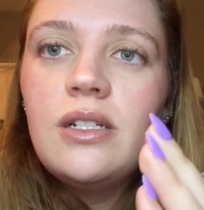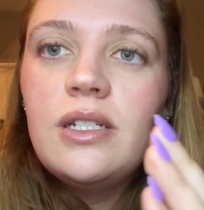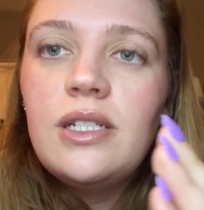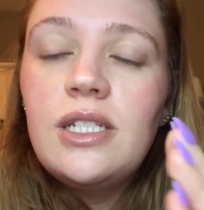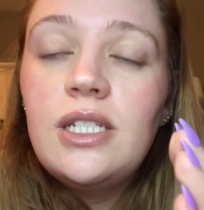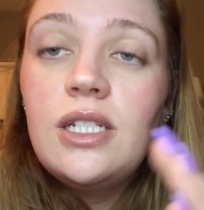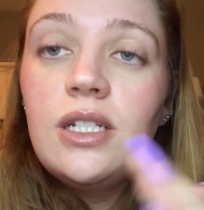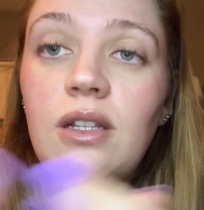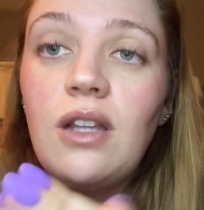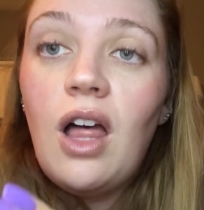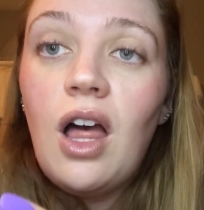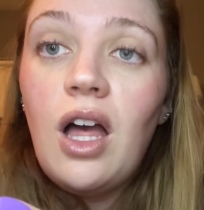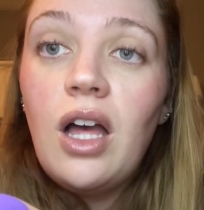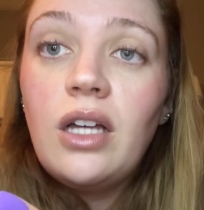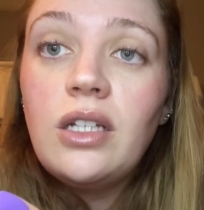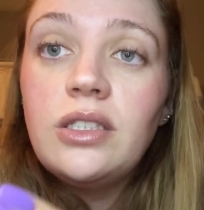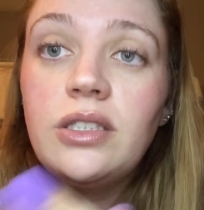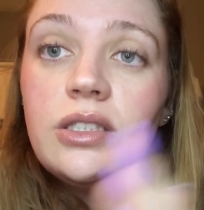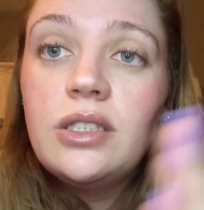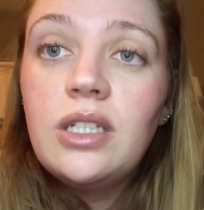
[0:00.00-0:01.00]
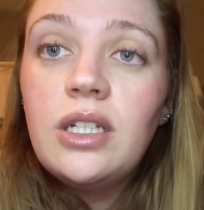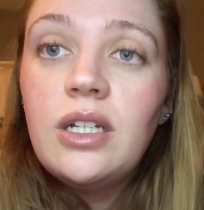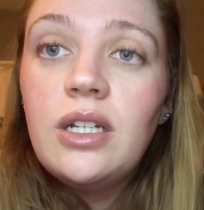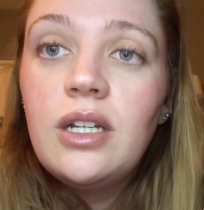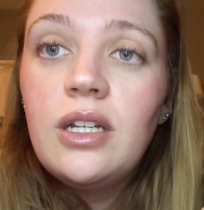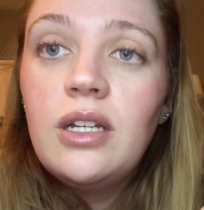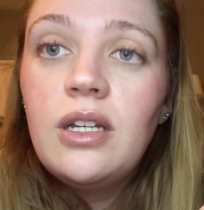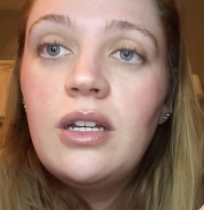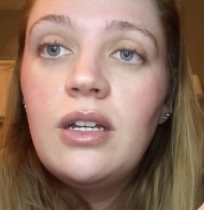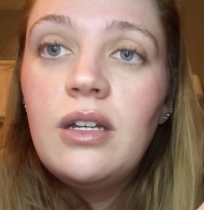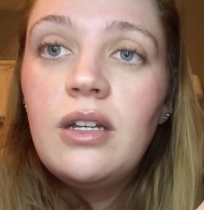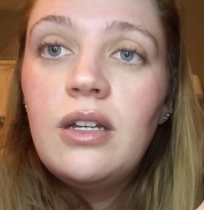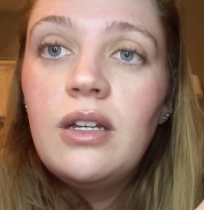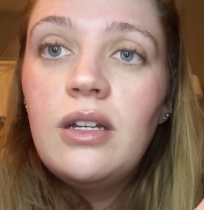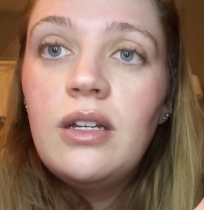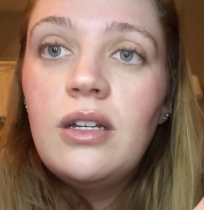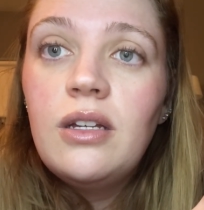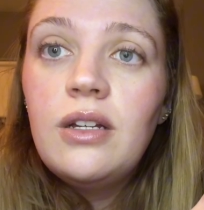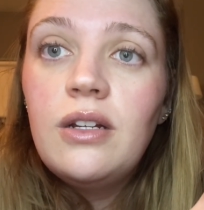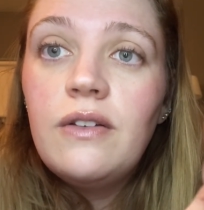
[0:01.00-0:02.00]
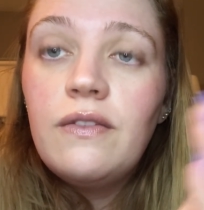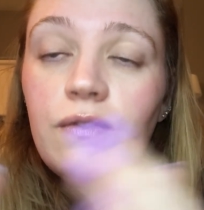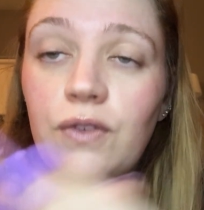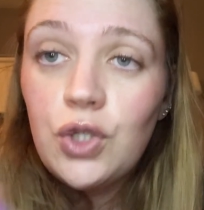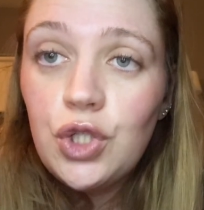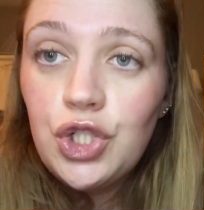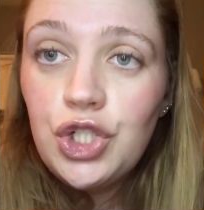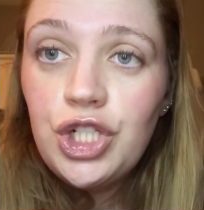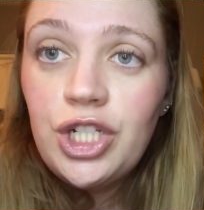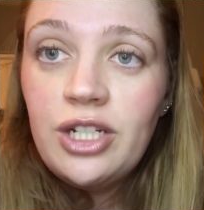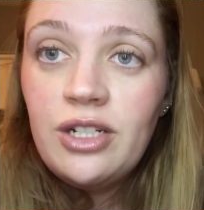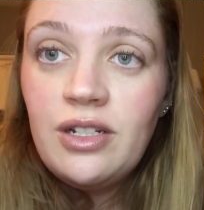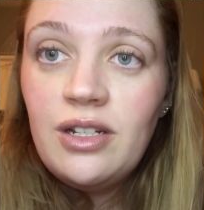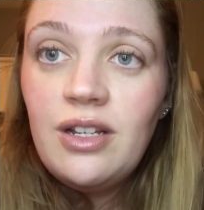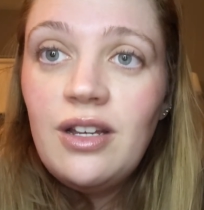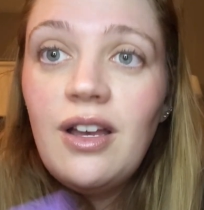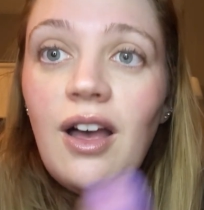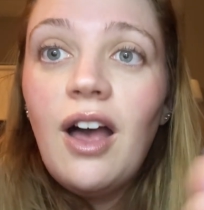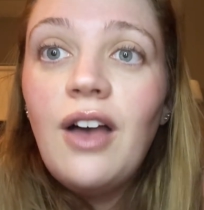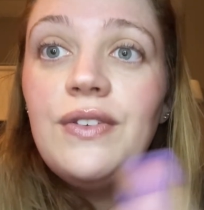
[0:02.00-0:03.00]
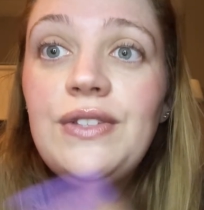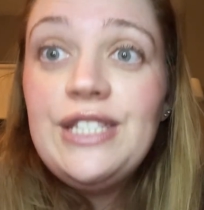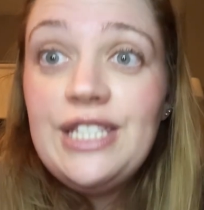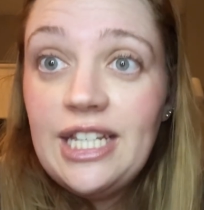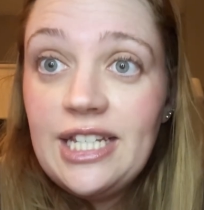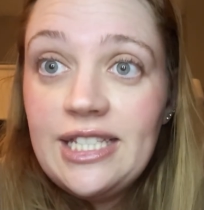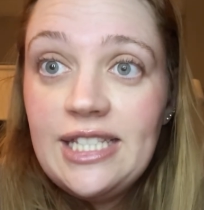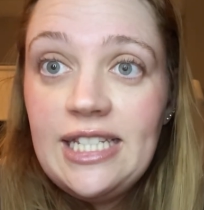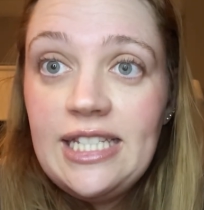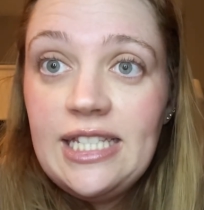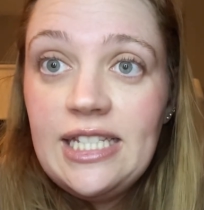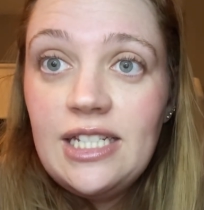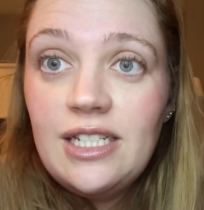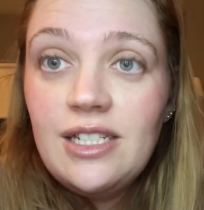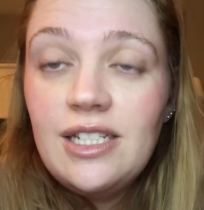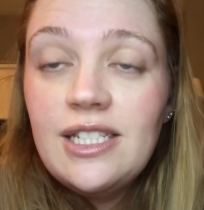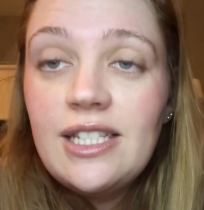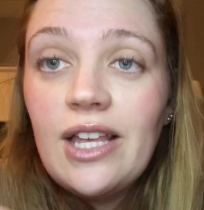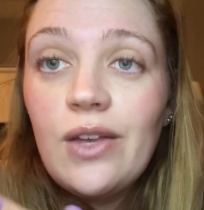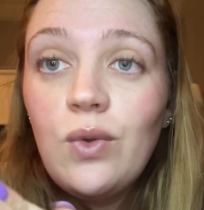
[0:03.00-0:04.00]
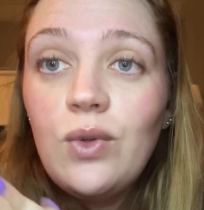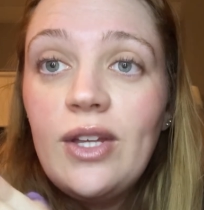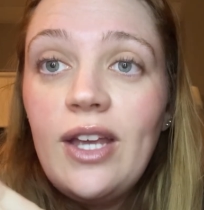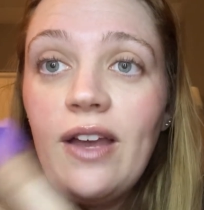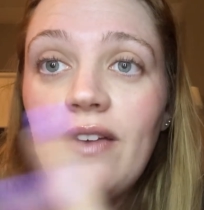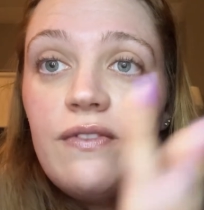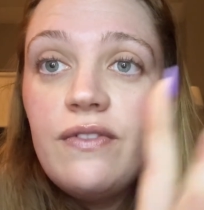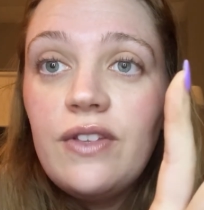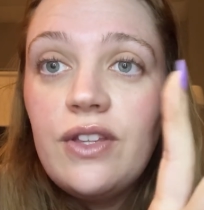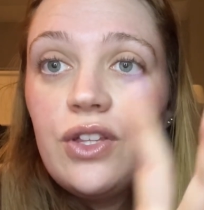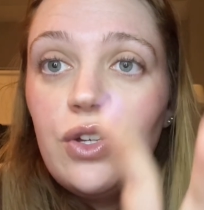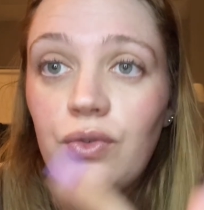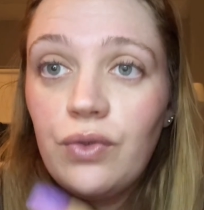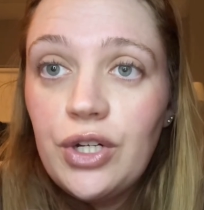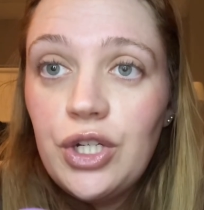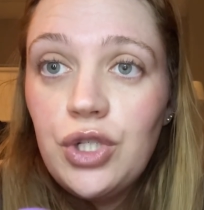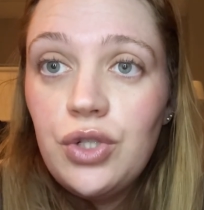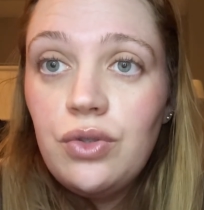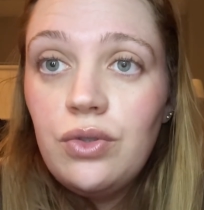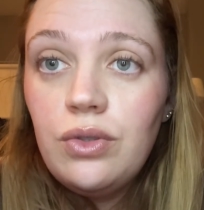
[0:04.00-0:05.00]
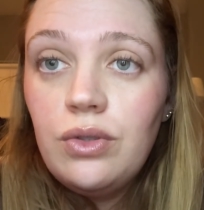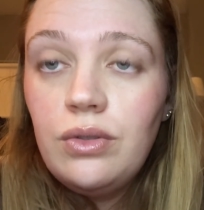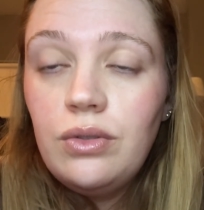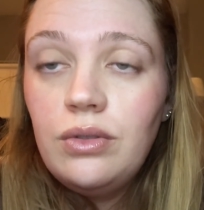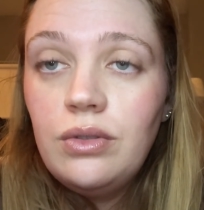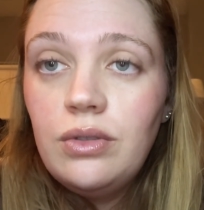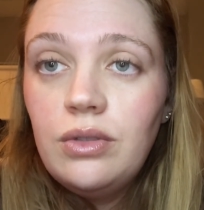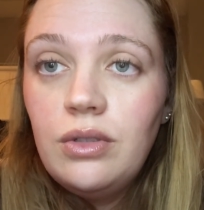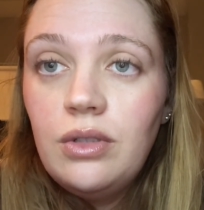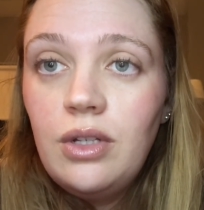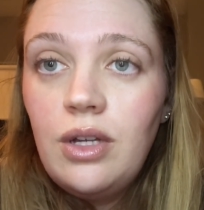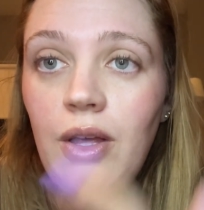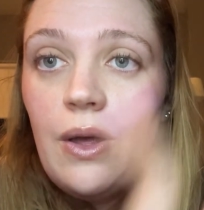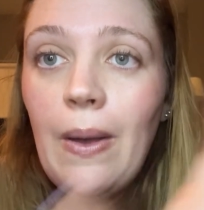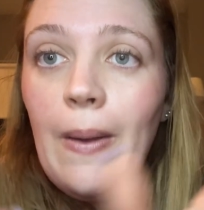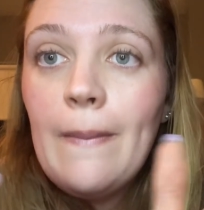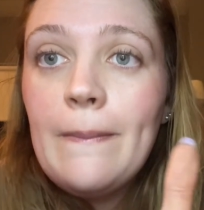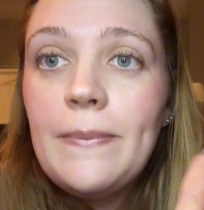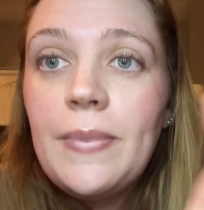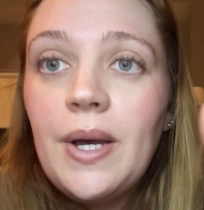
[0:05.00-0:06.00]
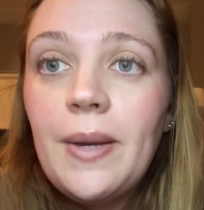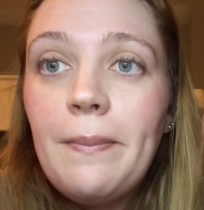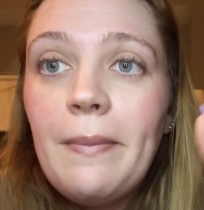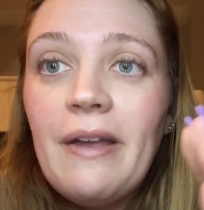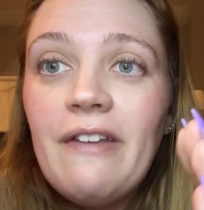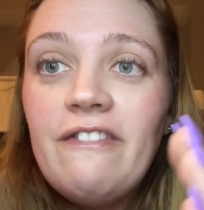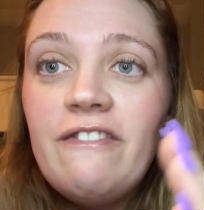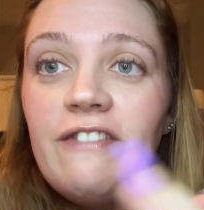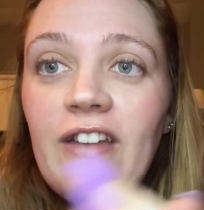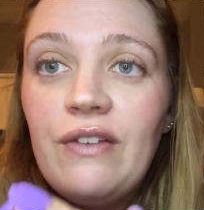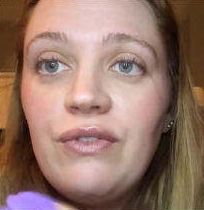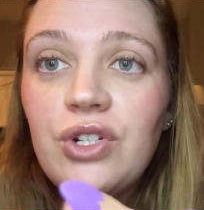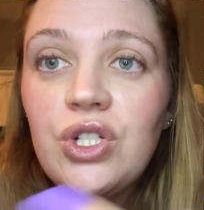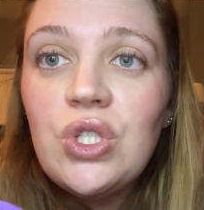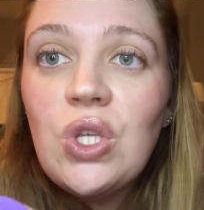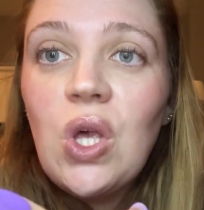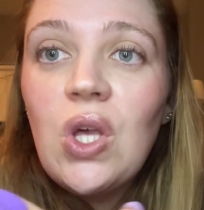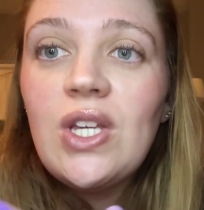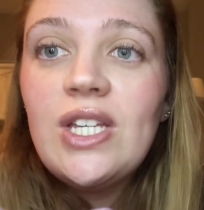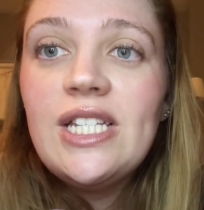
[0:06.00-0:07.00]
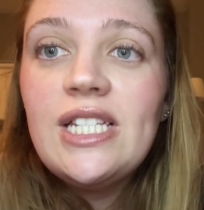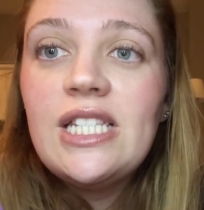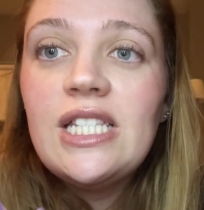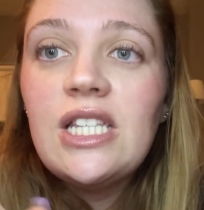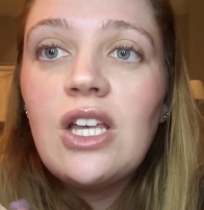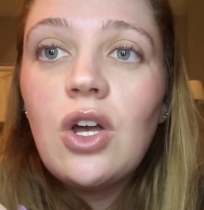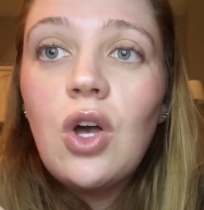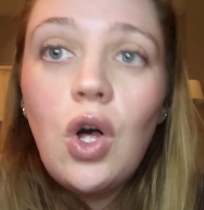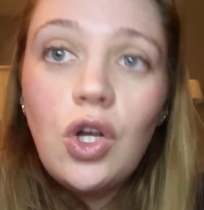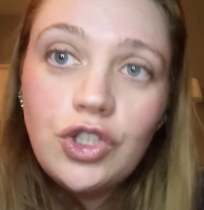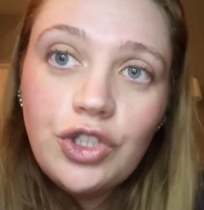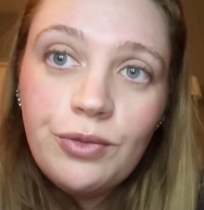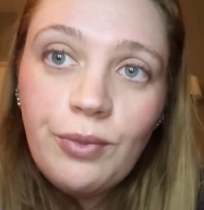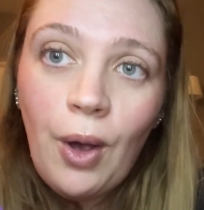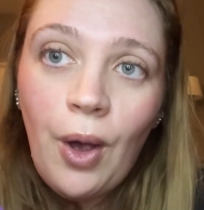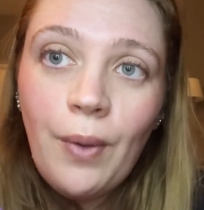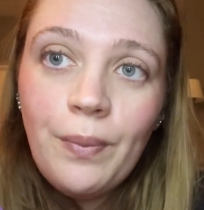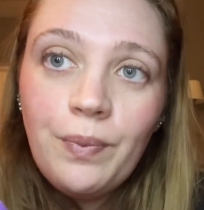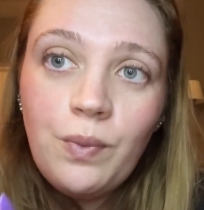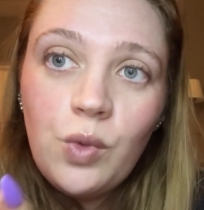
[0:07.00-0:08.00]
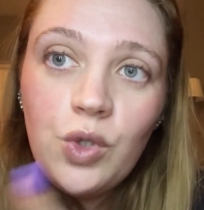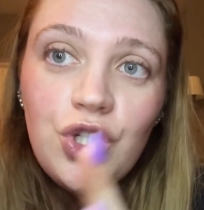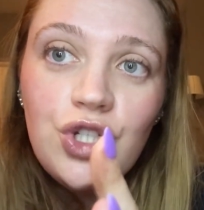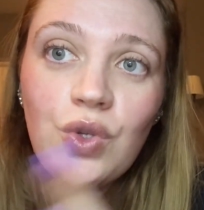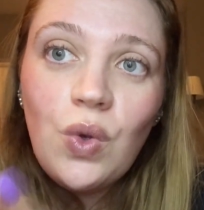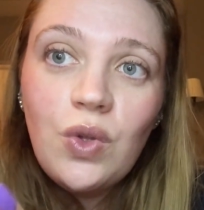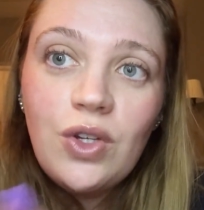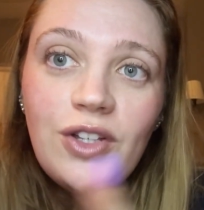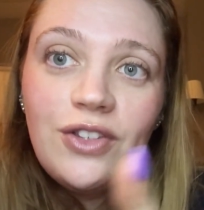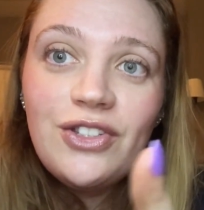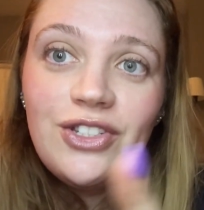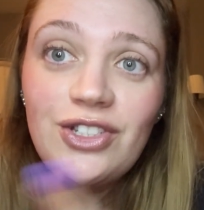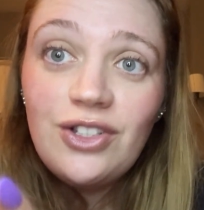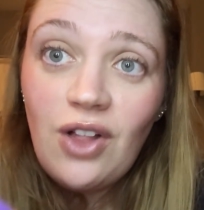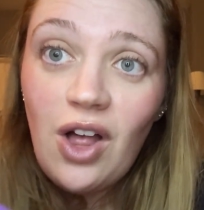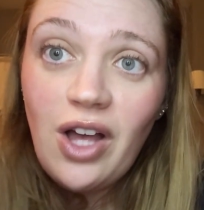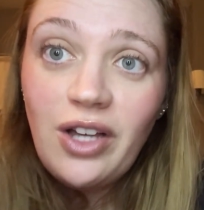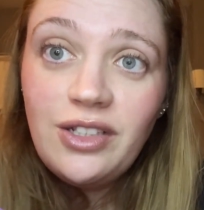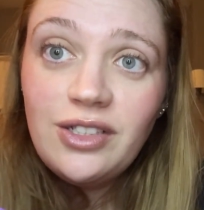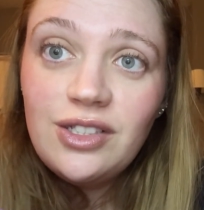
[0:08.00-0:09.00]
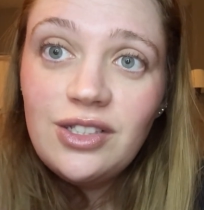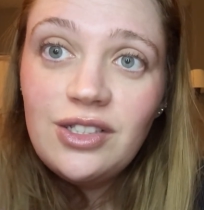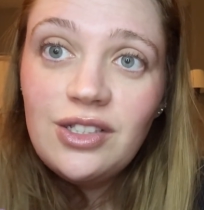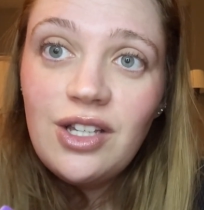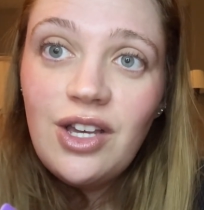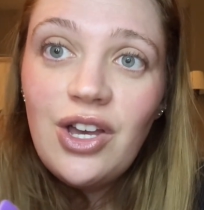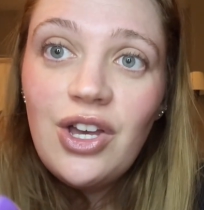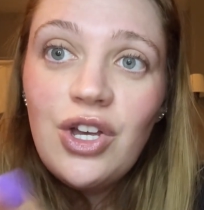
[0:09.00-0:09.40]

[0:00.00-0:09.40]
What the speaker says: deluxe version of Stick Season, because I only have the original, but my favorite song is Call Your Mom, which is only on the deluxe.